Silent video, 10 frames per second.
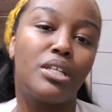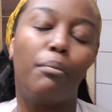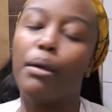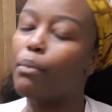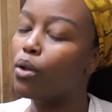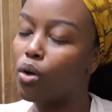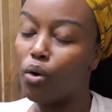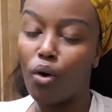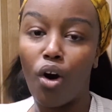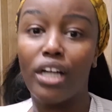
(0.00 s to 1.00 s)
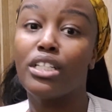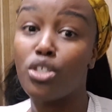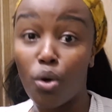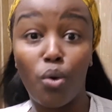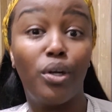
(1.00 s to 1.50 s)
Some people go on,
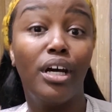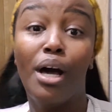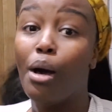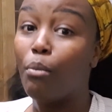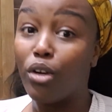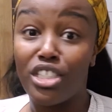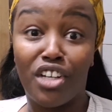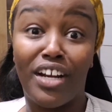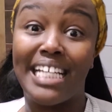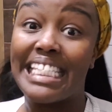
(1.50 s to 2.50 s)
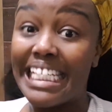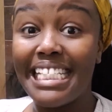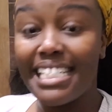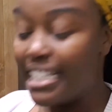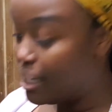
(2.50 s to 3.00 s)
tone, moisturize,
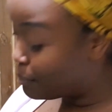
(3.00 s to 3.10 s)
etc.